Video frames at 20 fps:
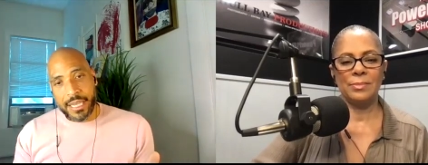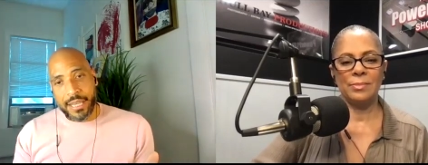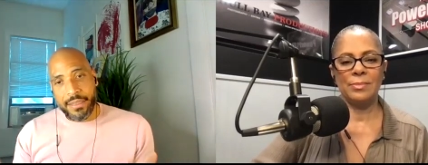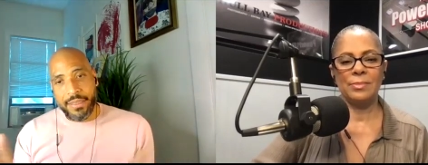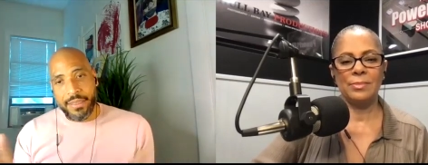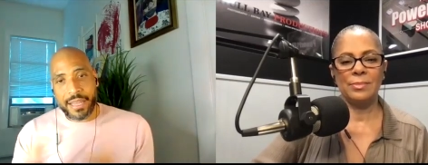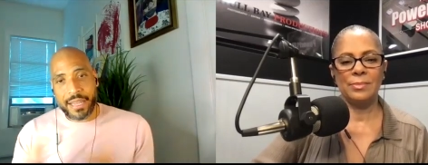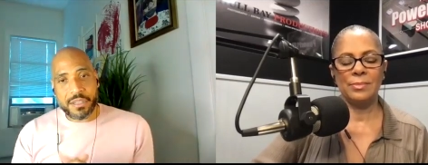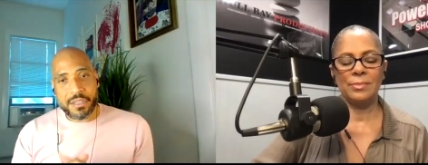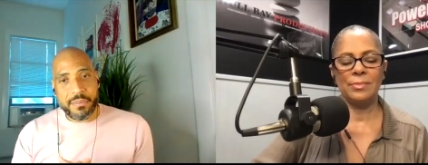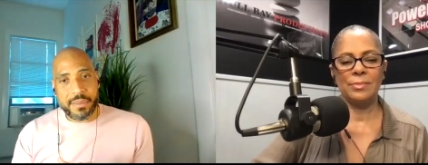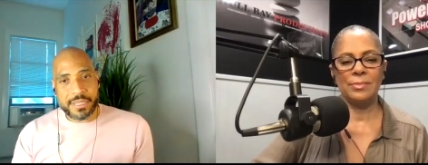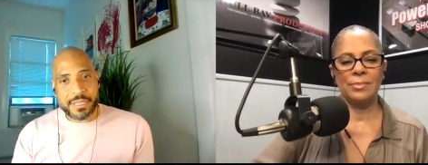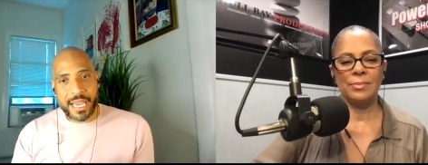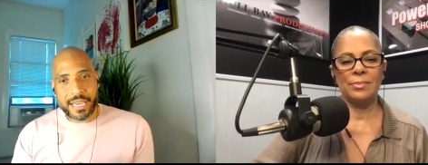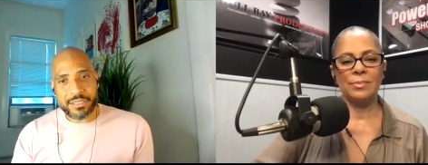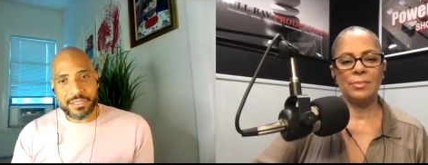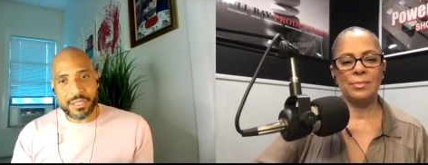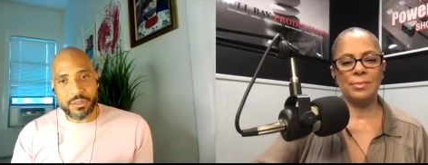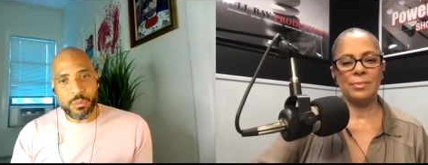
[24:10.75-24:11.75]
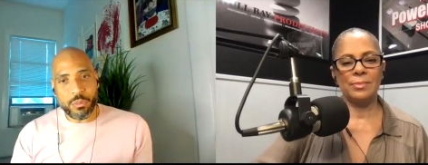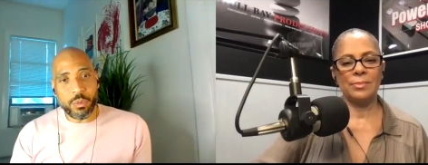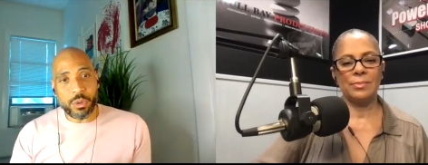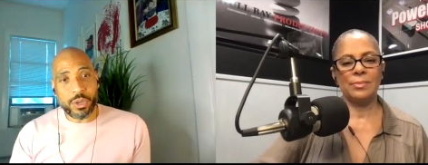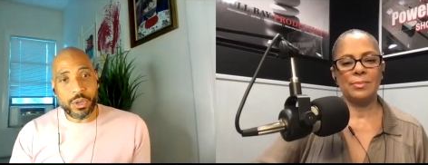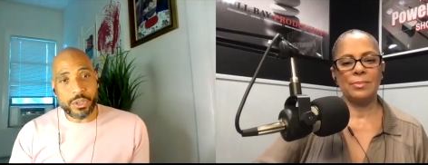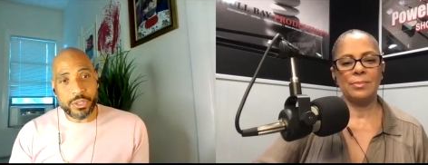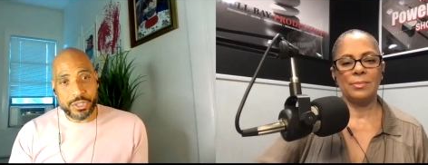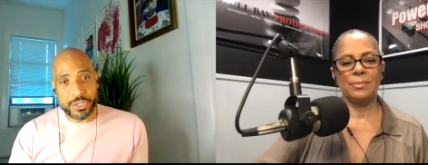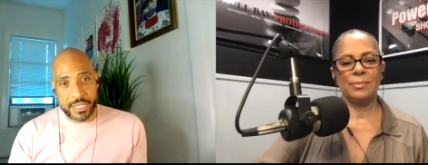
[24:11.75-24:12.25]
Speaker 1: That to me is actually
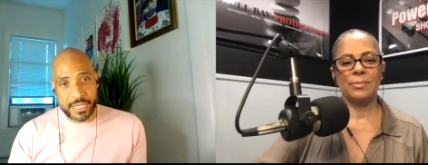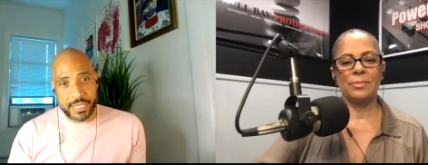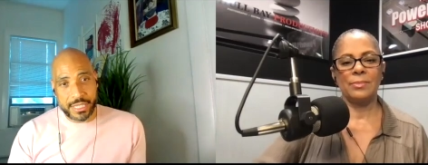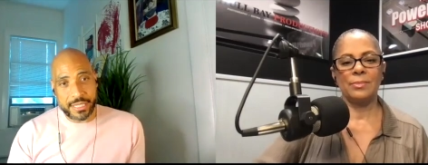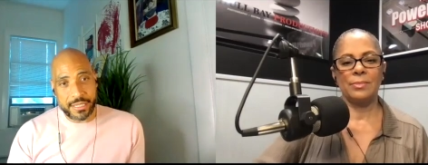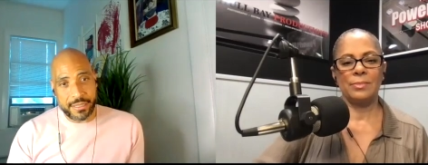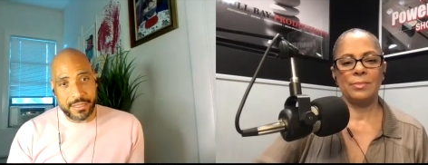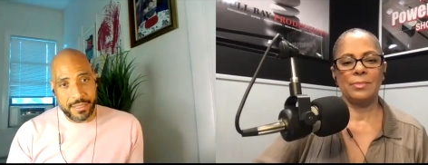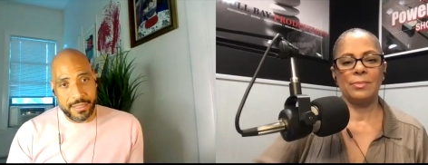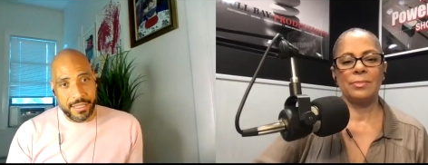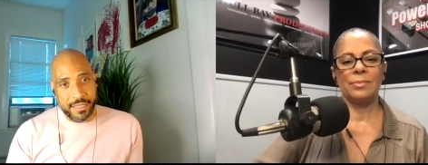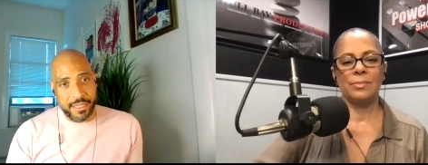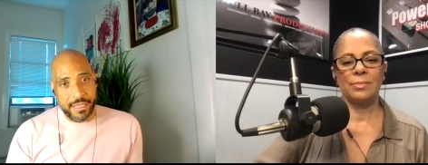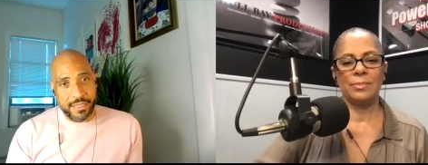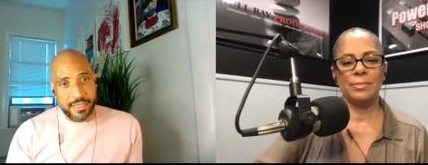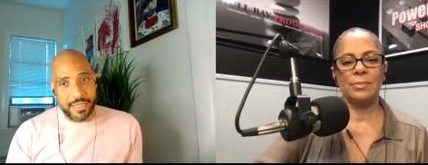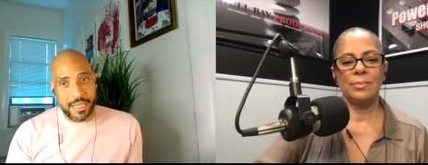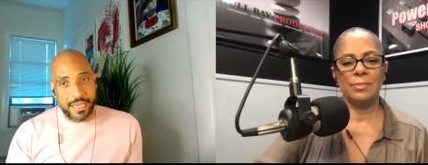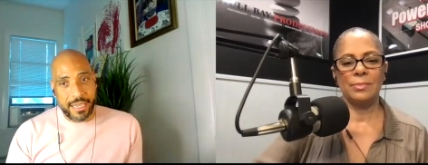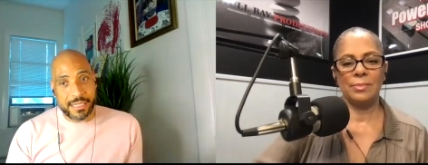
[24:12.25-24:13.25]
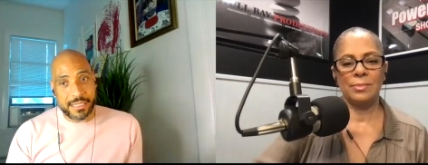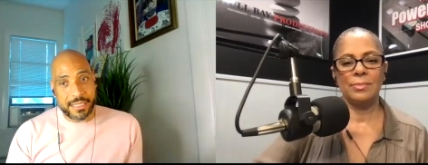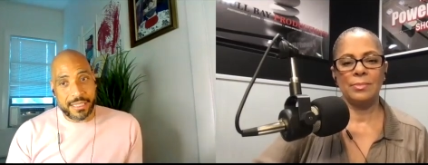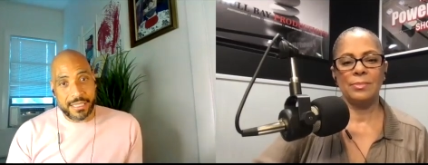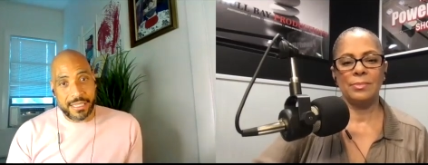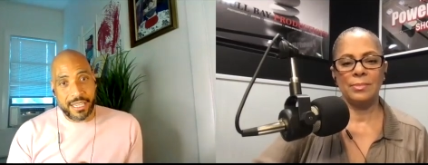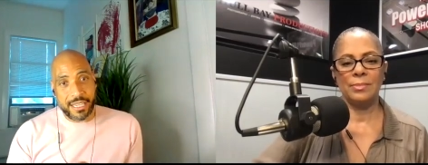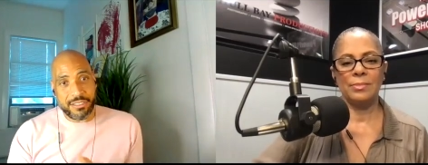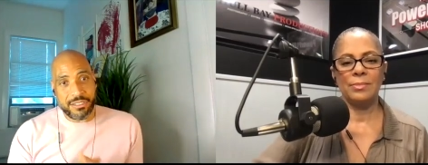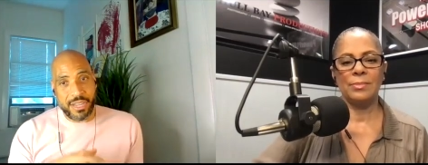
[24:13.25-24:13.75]
worse because it
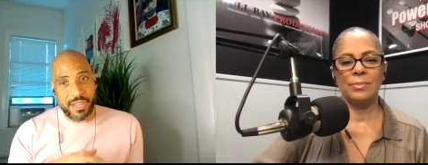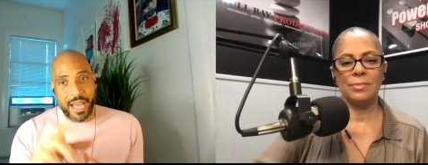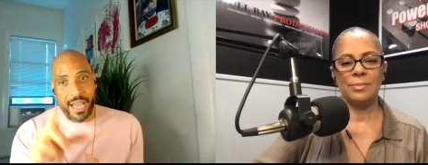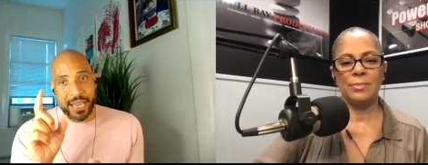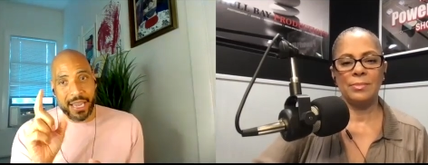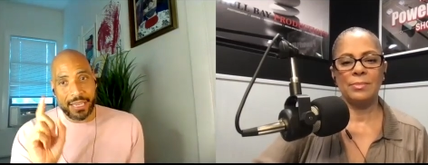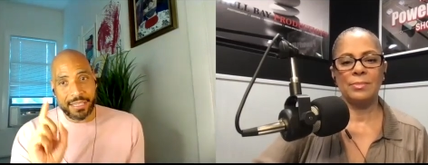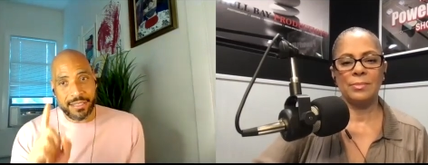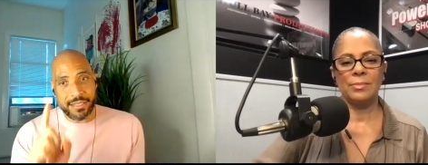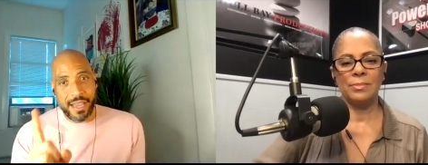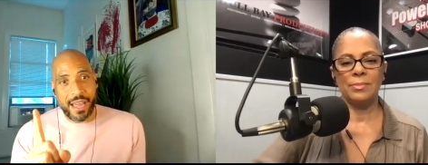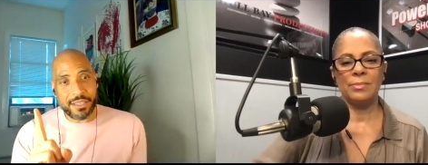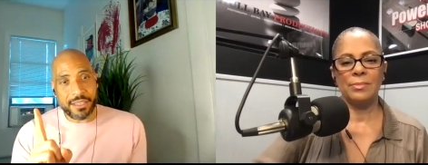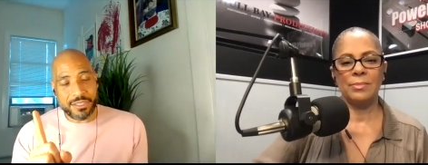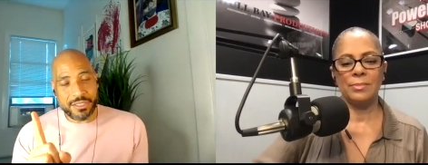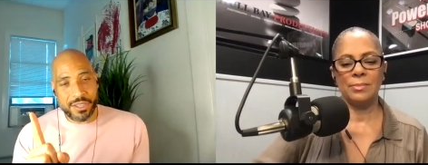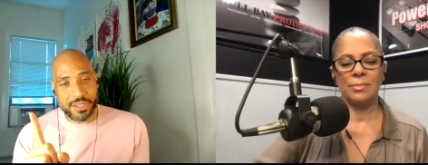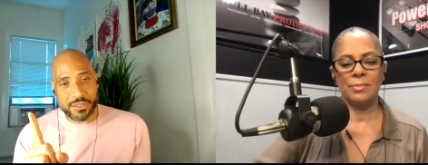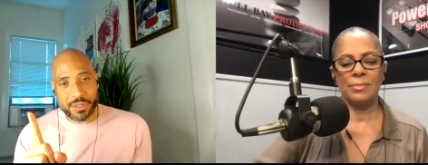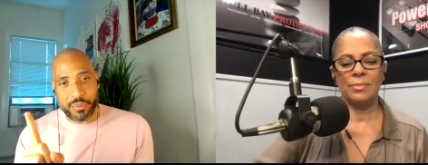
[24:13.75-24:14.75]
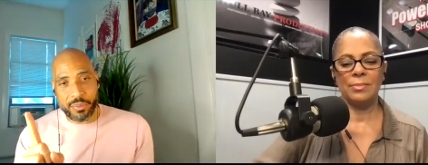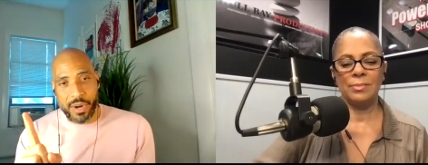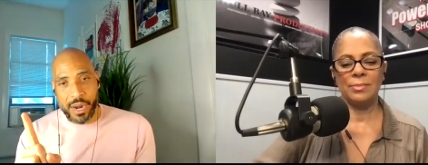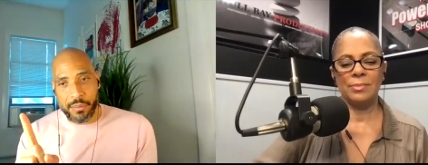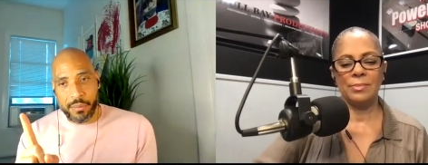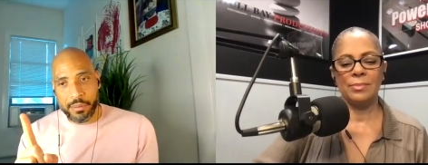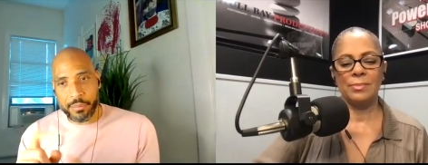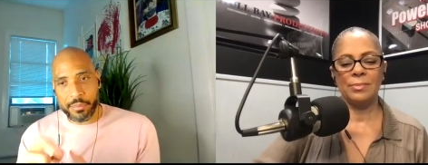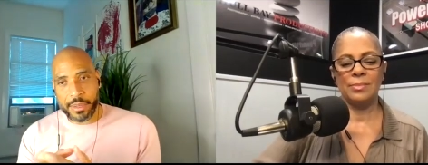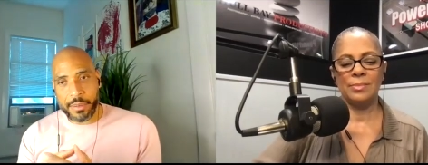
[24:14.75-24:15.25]
says, I acknowledge there's a
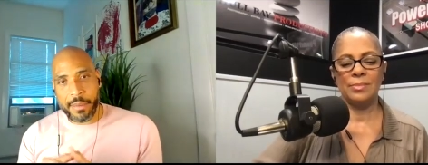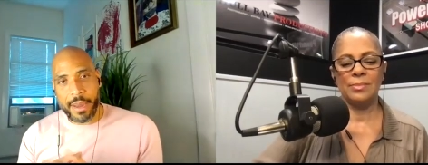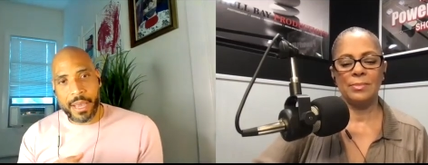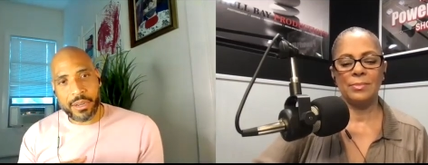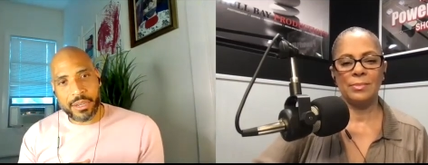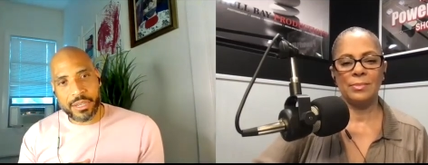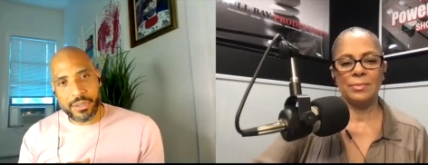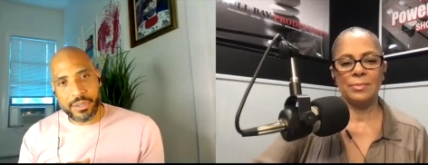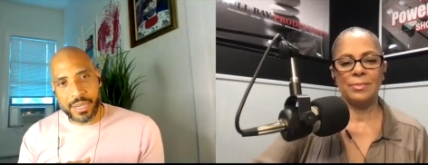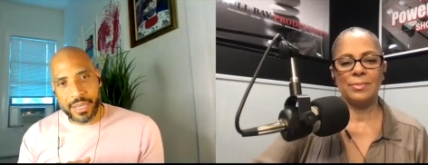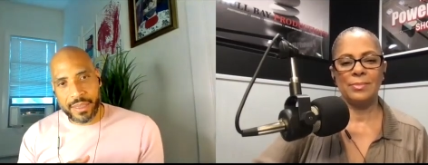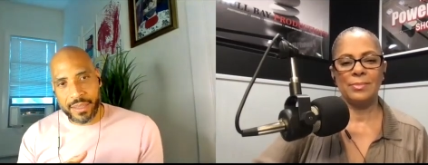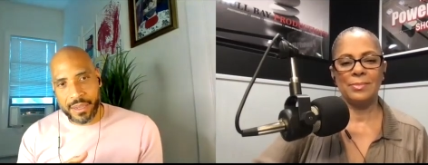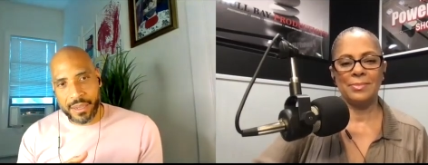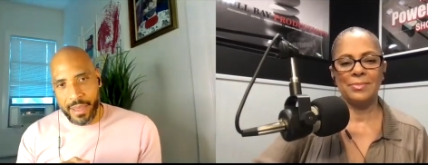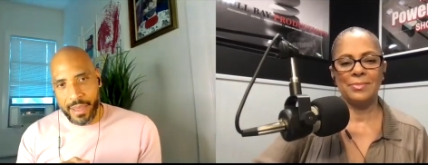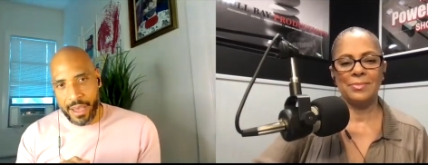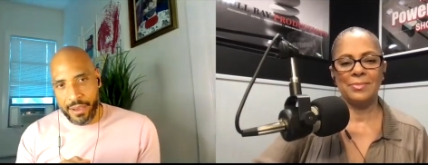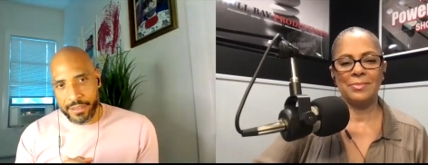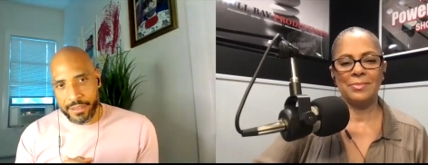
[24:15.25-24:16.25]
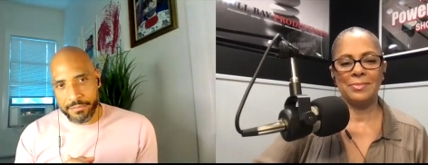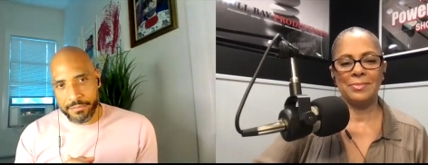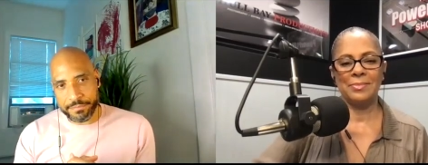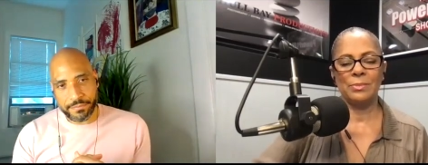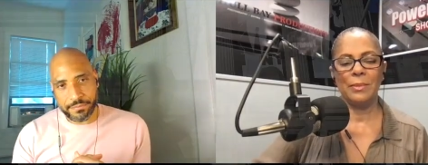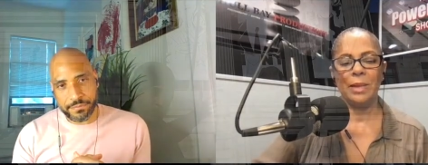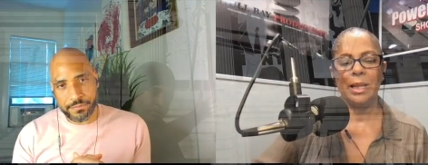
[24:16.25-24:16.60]
problem, but I'm not going to do anything about it.